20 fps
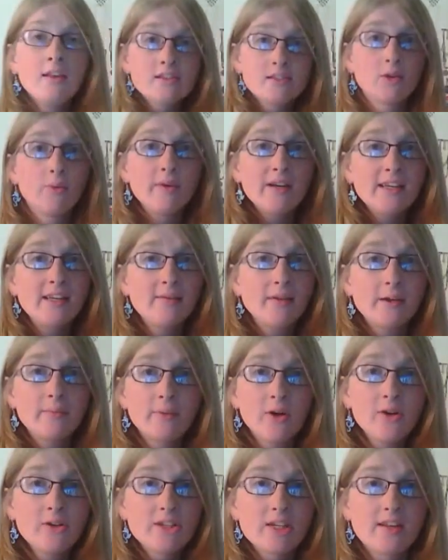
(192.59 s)
So when he
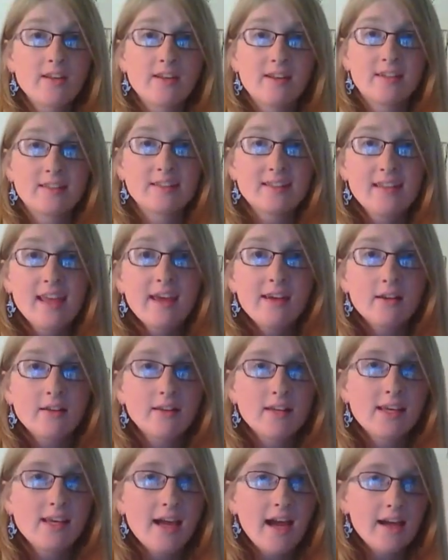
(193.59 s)
approached to this
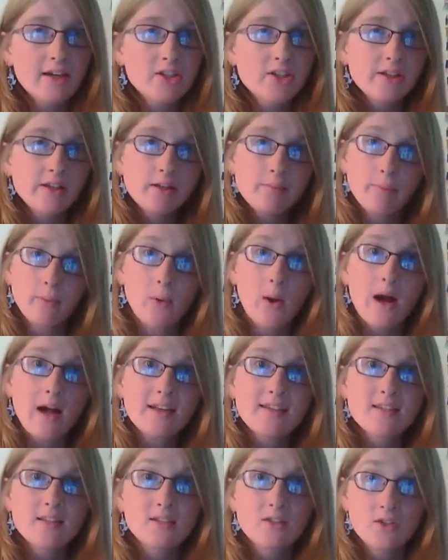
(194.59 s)
scale, he actually
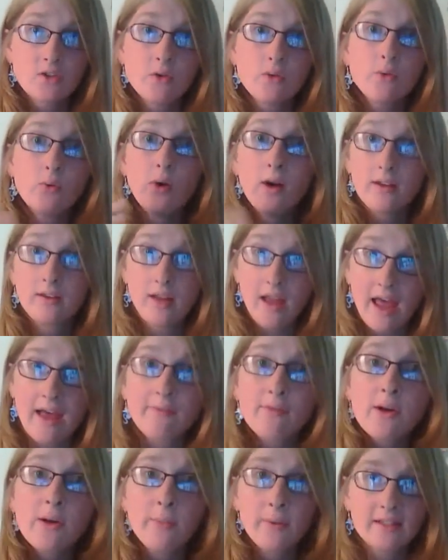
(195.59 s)
brought to
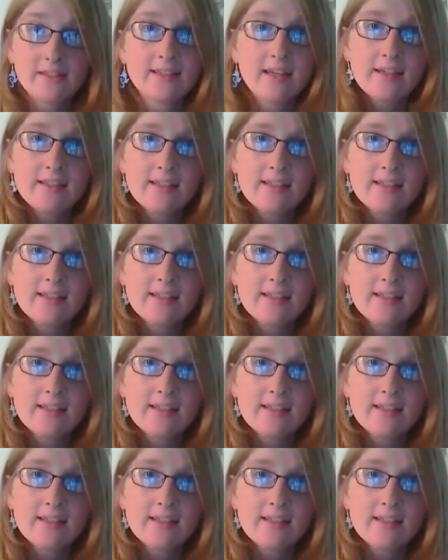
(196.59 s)
everyone's